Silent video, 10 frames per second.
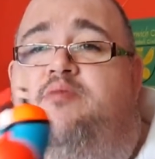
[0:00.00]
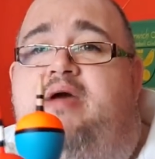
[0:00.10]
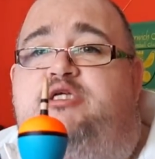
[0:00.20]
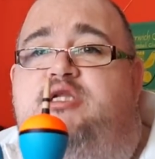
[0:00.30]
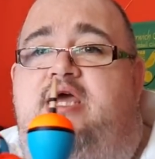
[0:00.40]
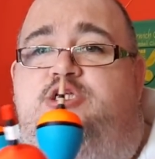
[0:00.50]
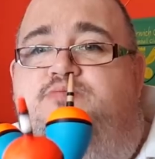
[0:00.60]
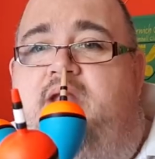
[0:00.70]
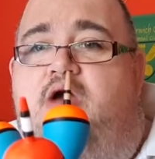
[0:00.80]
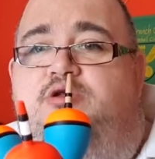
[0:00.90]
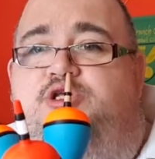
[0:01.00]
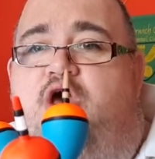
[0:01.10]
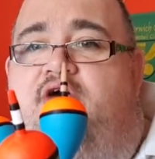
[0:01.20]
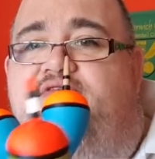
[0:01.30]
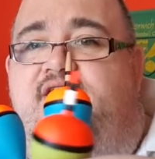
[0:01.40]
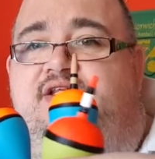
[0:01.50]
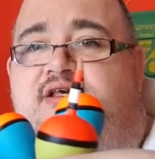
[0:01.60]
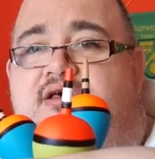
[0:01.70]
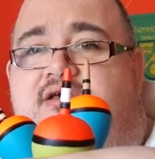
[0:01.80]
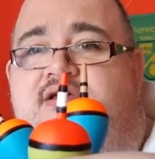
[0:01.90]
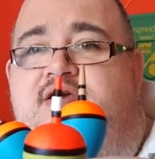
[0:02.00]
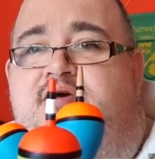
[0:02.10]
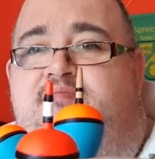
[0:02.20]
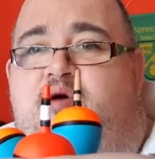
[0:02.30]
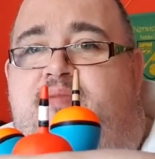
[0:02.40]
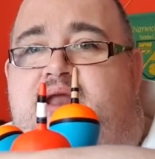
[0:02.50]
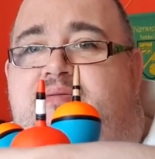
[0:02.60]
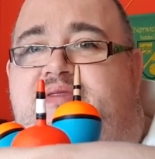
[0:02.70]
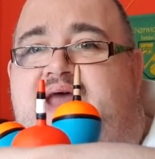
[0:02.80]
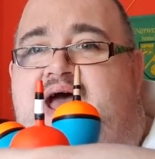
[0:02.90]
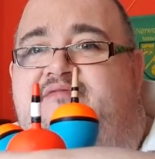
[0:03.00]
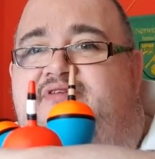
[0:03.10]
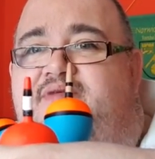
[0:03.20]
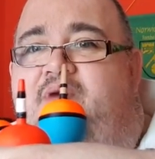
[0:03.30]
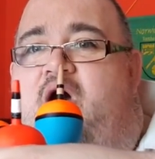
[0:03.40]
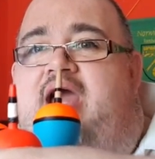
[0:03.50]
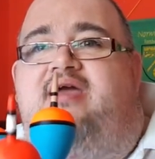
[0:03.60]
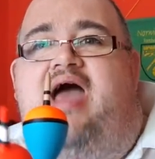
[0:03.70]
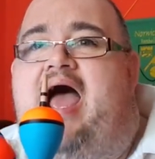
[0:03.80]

can imagine that just below the surface, bobbing up and down for the pike.